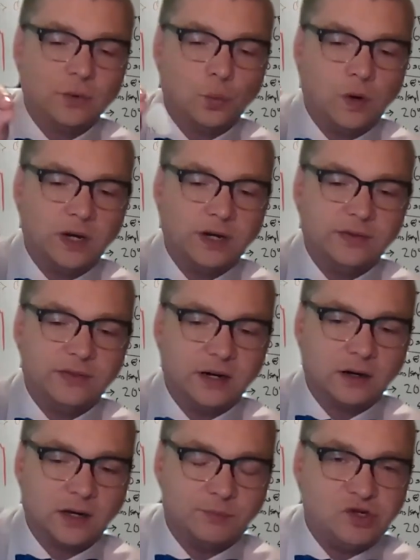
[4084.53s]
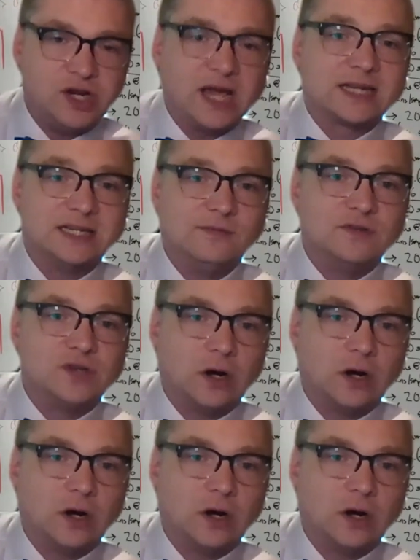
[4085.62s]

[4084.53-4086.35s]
what their objectives